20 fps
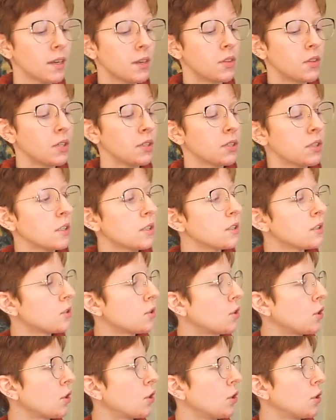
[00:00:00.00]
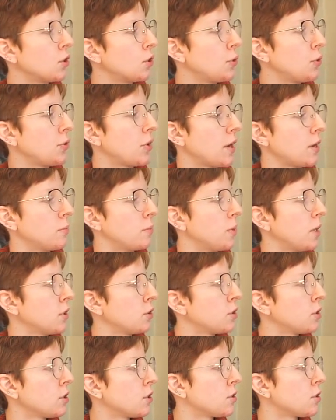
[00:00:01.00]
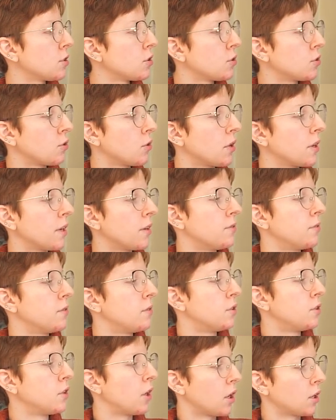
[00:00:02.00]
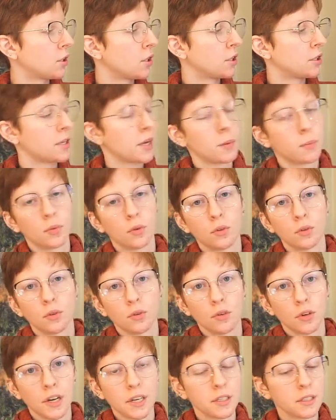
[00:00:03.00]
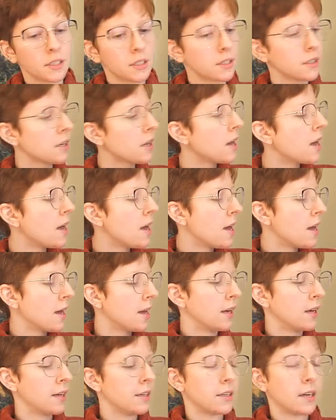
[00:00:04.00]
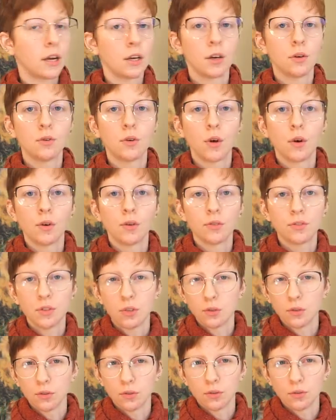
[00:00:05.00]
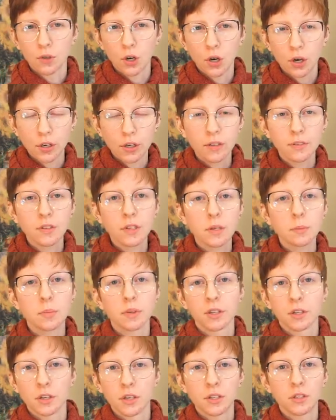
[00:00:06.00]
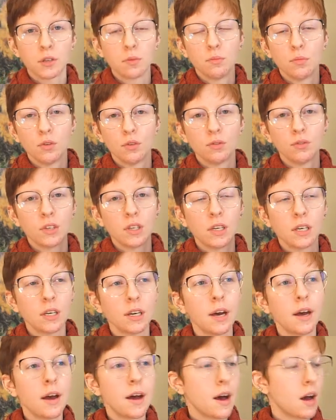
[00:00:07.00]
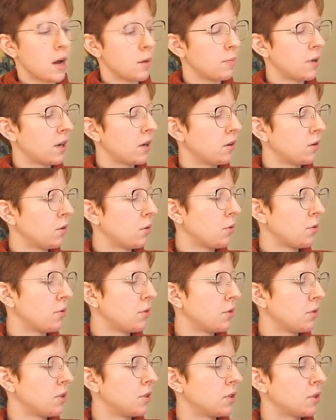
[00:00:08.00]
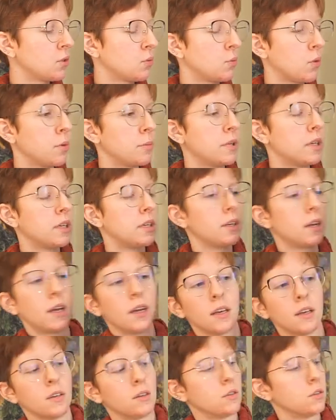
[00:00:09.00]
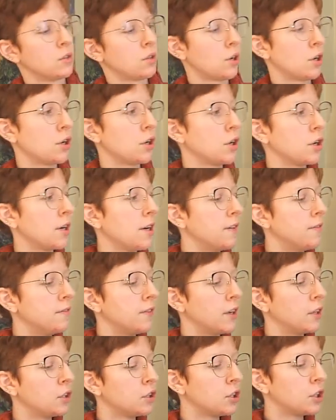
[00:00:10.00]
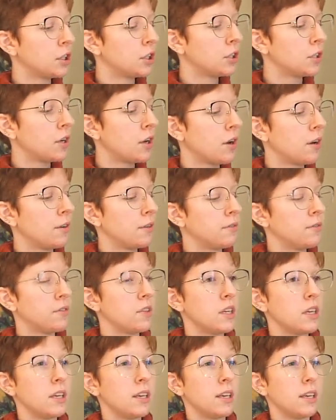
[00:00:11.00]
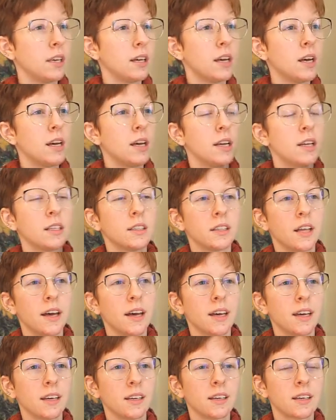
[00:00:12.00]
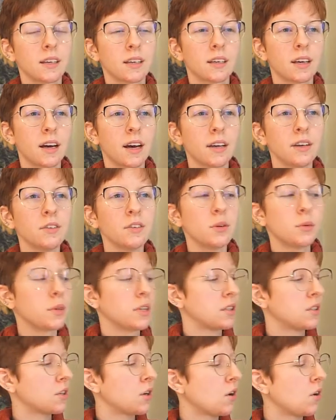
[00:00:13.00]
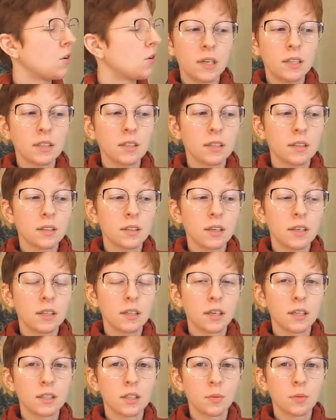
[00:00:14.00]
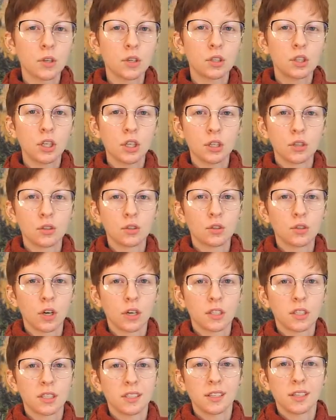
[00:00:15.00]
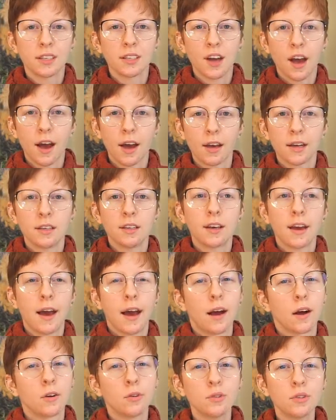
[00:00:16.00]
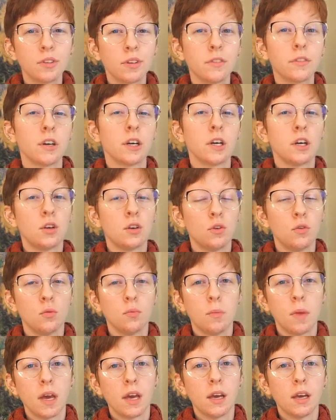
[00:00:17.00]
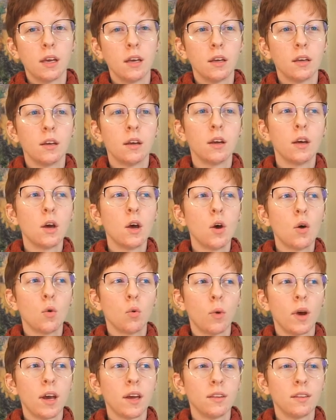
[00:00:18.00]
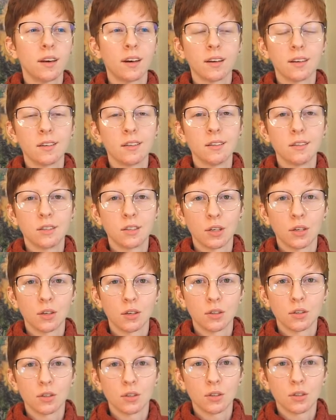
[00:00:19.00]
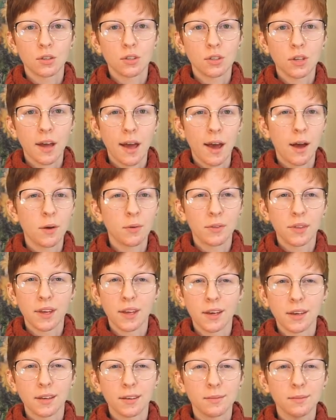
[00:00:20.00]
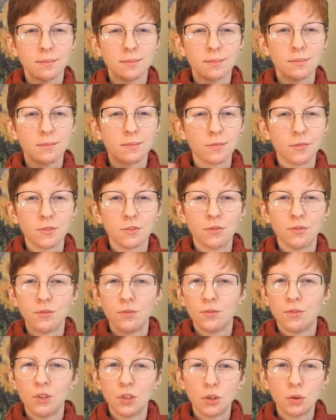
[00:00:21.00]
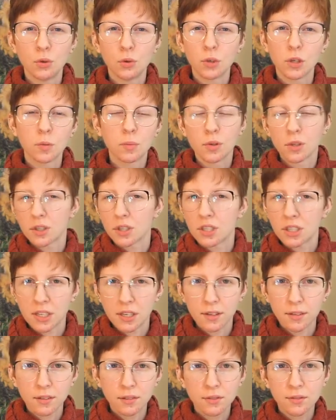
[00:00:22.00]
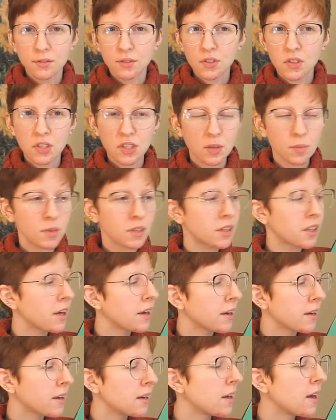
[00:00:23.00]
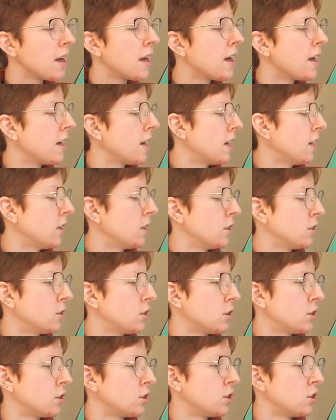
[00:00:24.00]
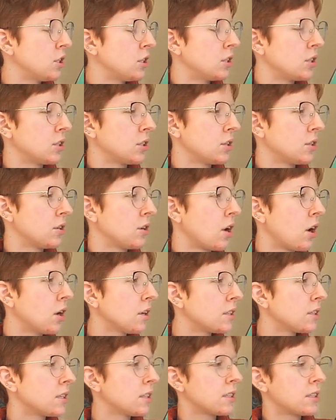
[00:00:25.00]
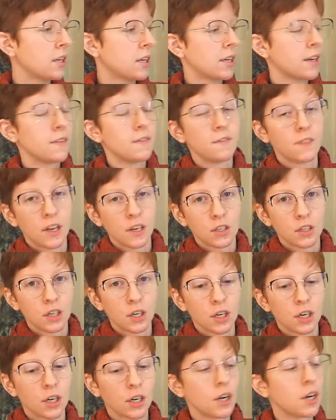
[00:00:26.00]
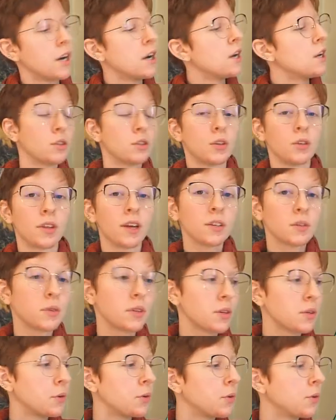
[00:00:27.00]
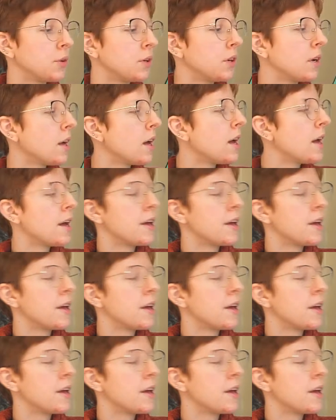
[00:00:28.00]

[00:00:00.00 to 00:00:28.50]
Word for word: This is The Girl Who Thought in Pictures, the story of Doctor Temple Grandin, and I don't know if you've heard of it, but there is a movie about this woman and her invention of the, like, I don't know what it's called. Basically, like, something she constructed to guide cows in a very humane way that considers how they view or perceive stimuli, and she's an autistic inventor, so that's really cool.